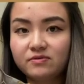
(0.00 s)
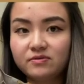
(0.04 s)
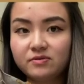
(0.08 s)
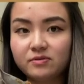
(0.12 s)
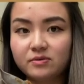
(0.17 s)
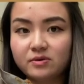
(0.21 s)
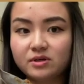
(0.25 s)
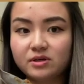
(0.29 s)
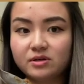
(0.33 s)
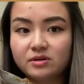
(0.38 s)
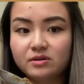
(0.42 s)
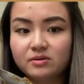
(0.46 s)

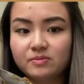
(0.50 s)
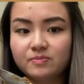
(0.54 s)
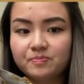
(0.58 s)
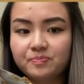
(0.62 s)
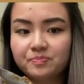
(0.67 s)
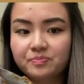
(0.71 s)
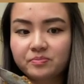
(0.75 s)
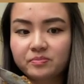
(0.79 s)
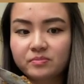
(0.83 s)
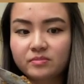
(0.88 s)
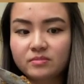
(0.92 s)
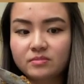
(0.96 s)
for
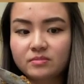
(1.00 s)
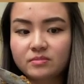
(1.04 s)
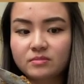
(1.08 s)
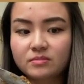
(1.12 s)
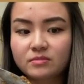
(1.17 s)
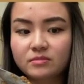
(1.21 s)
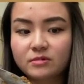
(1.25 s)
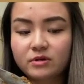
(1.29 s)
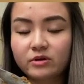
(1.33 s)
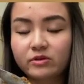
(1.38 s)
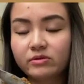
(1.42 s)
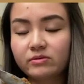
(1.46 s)

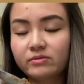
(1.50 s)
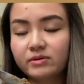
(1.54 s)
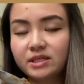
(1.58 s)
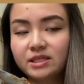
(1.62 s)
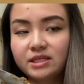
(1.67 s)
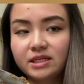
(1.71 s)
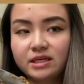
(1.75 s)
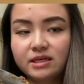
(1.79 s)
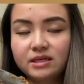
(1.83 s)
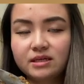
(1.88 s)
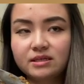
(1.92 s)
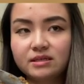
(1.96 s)
3
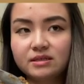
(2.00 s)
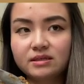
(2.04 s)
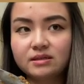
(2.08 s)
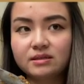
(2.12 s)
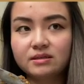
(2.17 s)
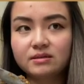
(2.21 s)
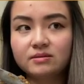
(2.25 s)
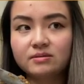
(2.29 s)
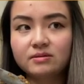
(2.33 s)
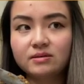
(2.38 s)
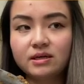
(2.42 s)
days.